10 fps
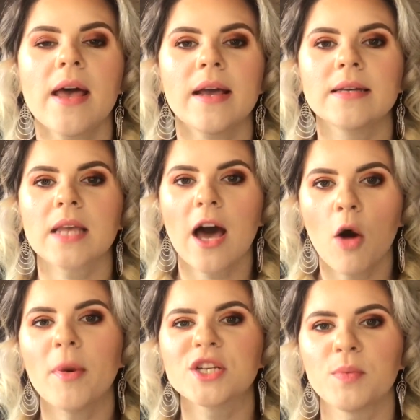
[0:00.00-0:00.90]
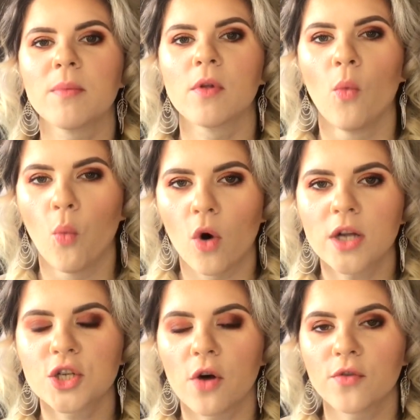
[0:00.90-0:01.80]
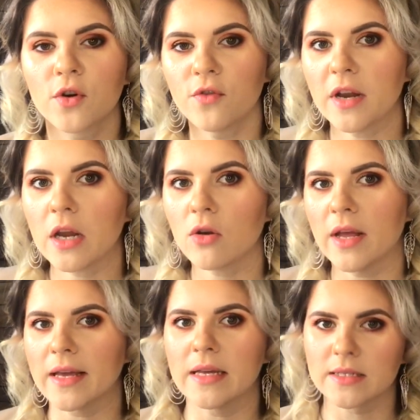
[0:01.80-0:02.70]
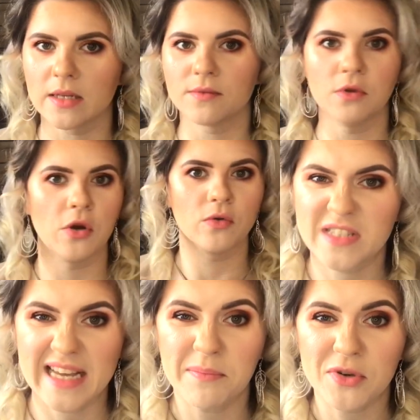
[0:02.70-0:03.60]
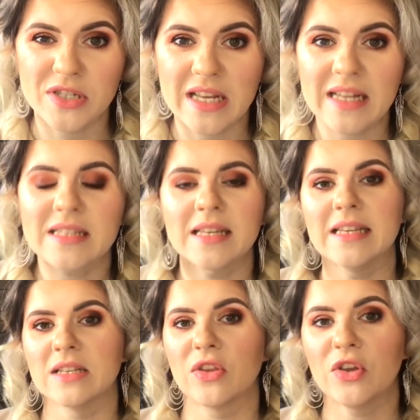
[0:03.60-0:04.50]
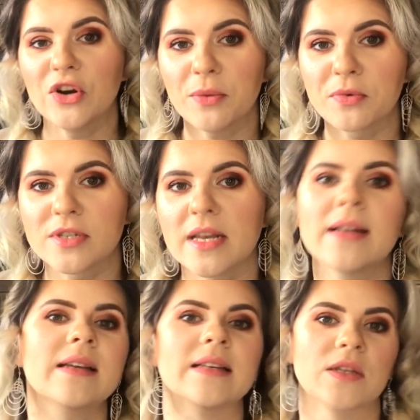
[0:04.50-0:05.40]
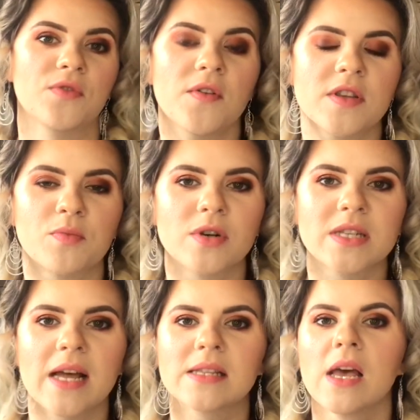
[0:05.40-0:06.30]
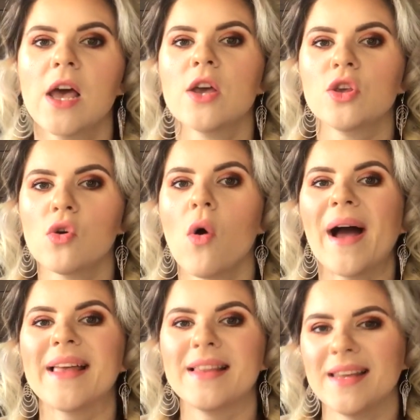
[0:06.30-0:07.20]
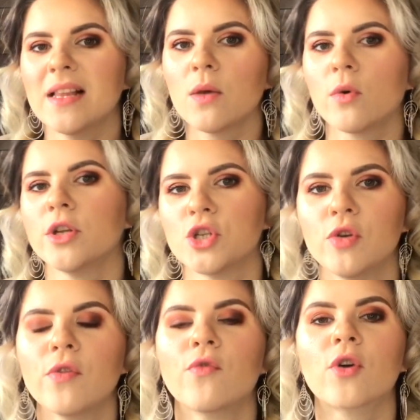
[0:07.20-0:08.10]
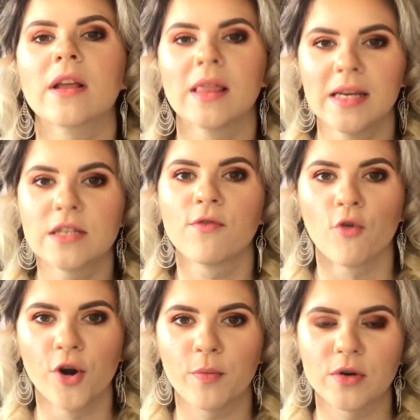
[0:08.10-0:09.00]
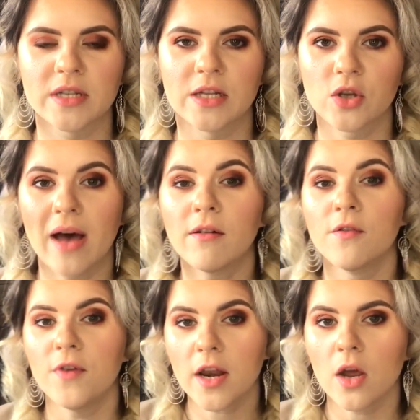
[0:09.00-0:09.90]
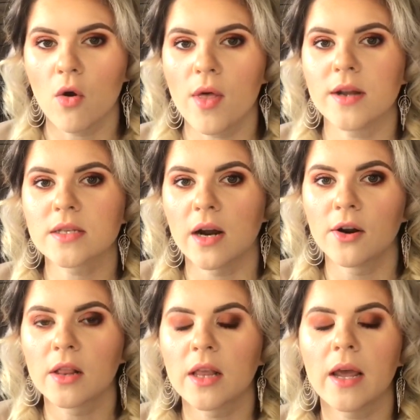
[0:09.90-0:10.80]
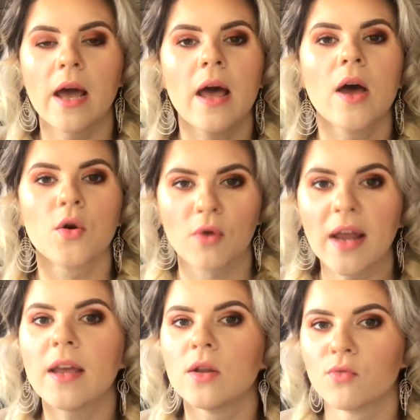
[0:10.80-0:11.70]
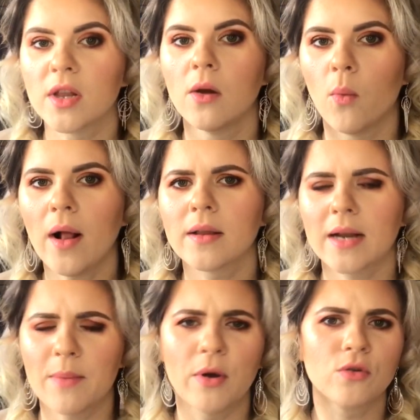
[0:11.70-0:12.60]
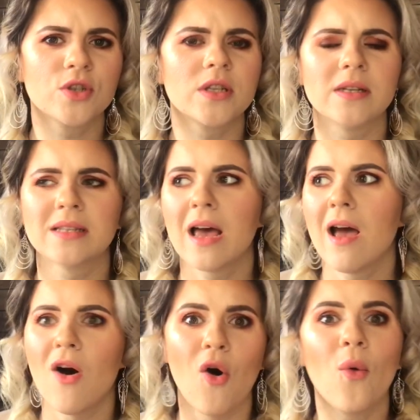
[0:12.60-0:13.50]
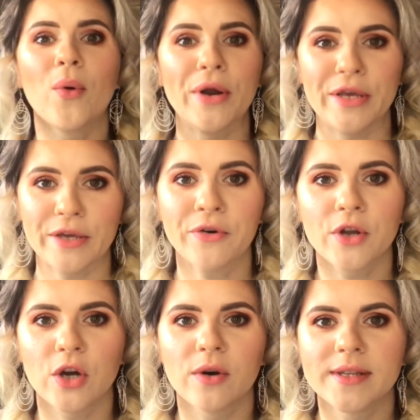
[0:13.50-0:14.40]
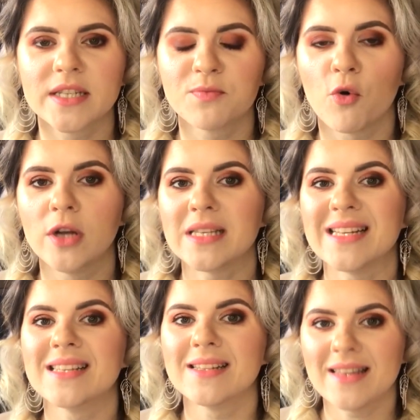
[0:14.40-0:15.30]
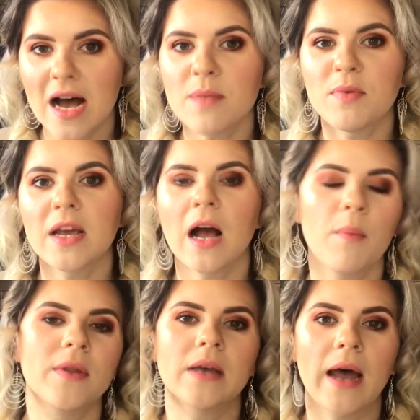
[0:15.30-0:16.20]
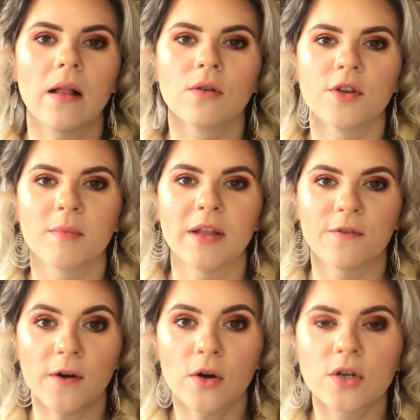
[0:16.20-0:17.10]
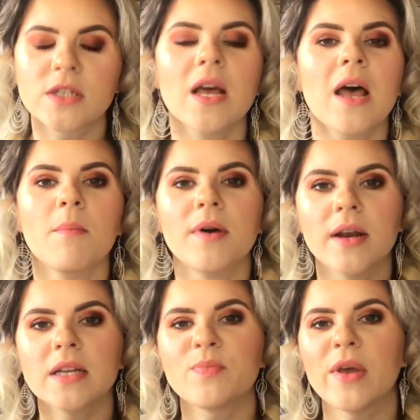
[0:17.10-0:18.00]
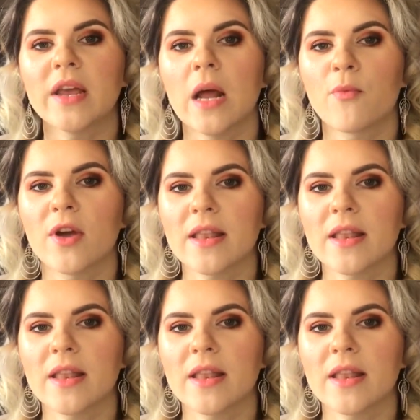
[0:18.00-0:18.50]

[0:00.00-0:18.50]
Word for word: is how much people watch of your video. Like, is it, 10%? Is it 30%? Is it 50%? You ideally want to shoot for at least 40%. So I have a video that is currently ranking really well that I posted over a year ago at this point. It did not pick up in the algorithm at first, but it is picking up right